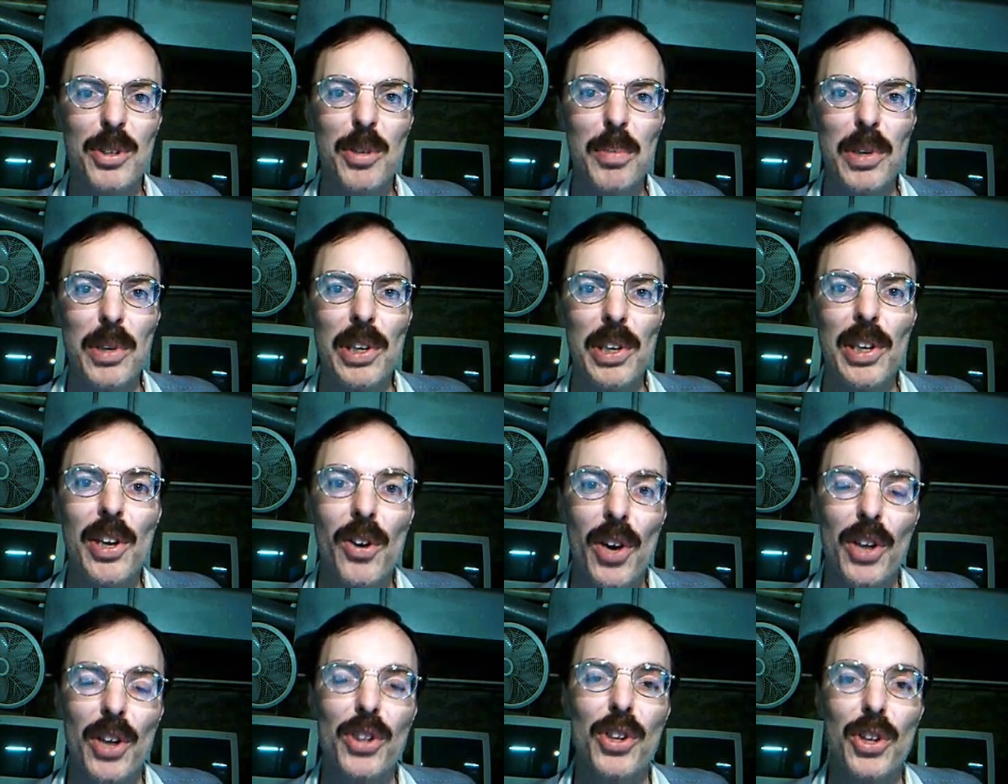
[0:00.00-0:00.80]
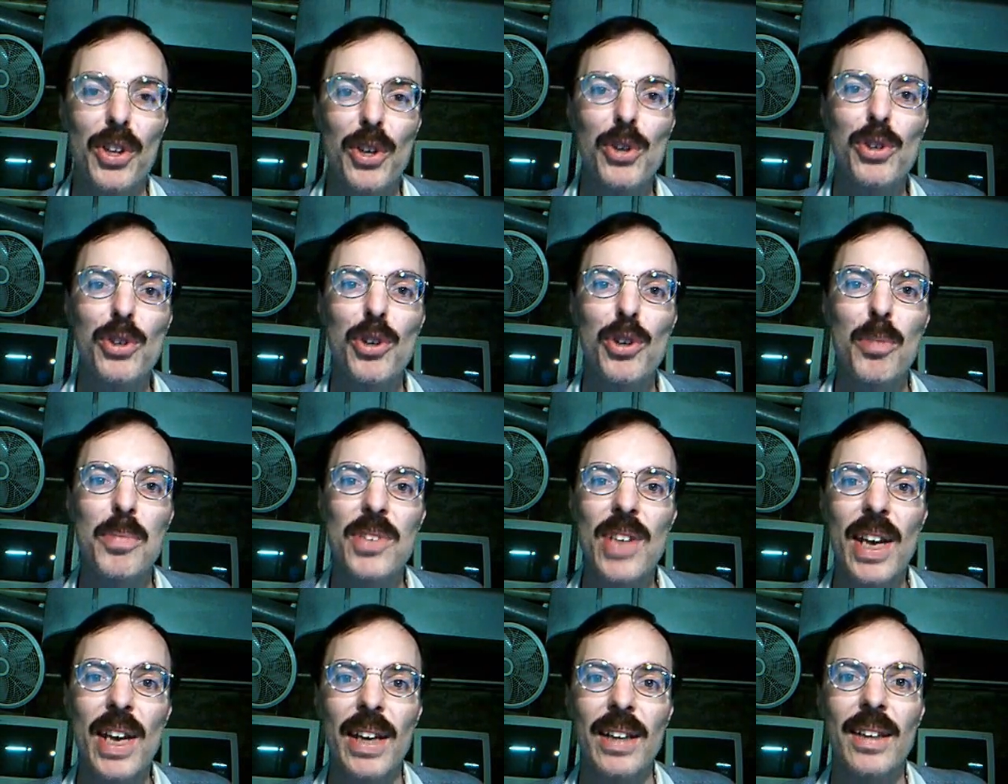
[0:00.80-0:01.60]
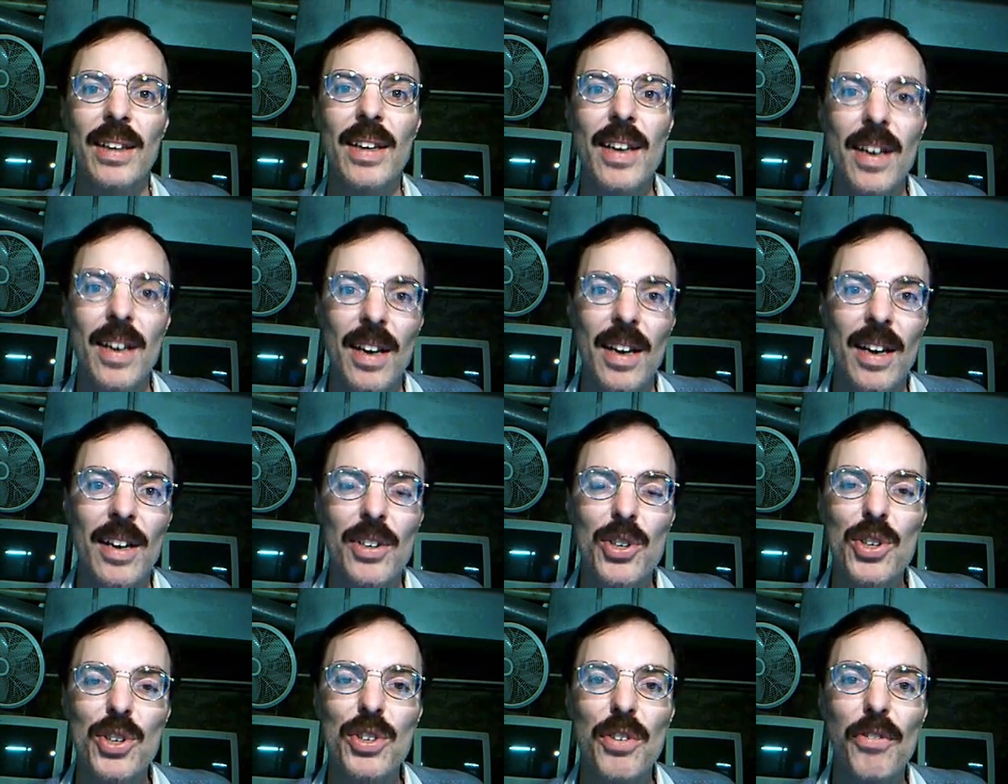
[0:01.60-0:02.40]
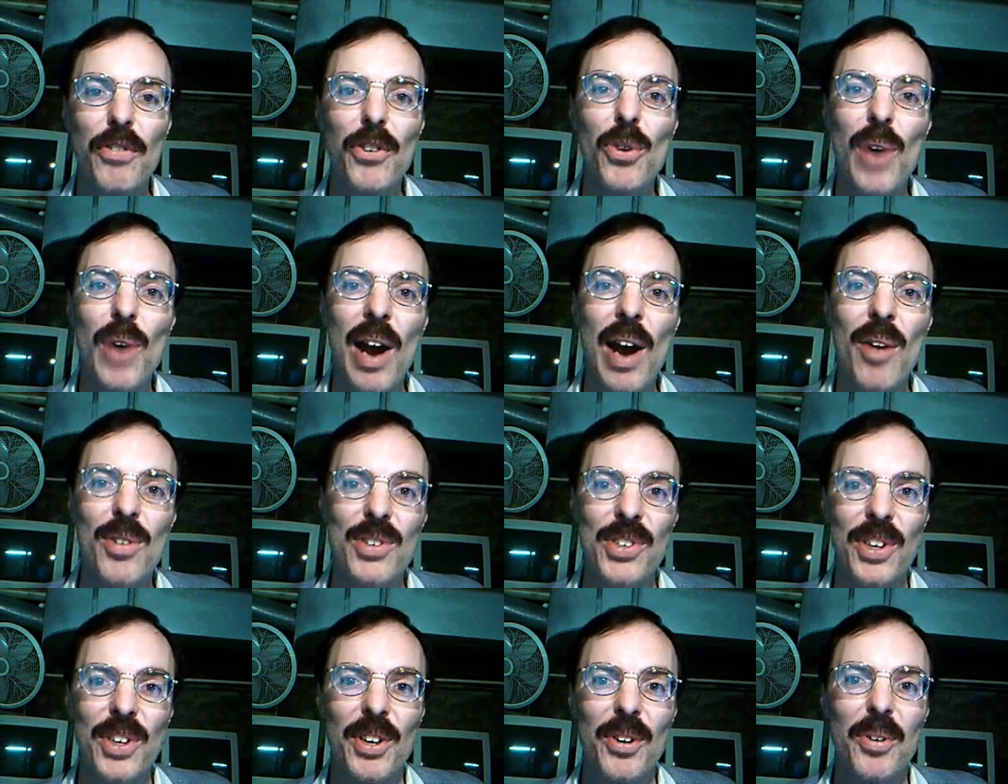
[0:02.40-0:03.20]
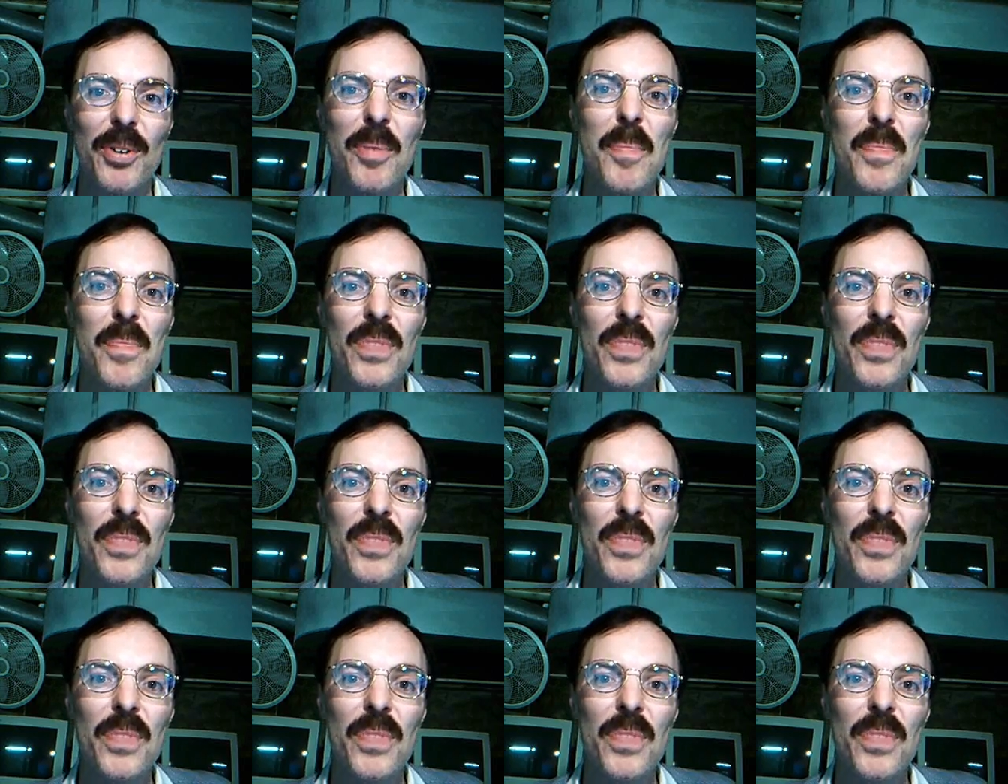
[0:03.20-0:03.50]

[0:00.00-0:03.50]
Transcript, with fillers: to me here on the YouTube site uh, just a few hours ago.